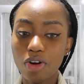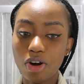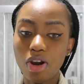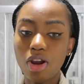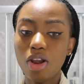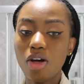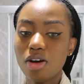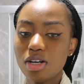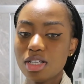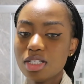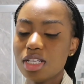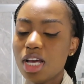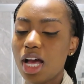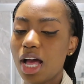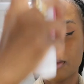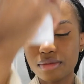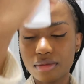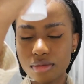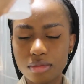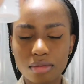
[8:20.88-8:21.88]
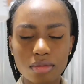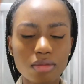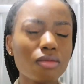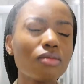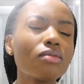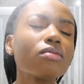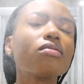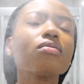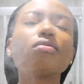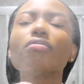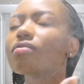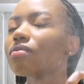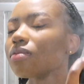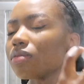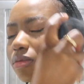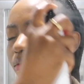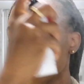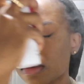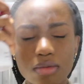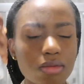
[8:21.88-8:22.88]
for a long time, so I decided
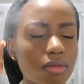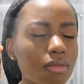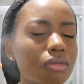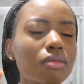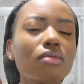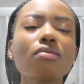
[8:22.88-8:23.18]
to get it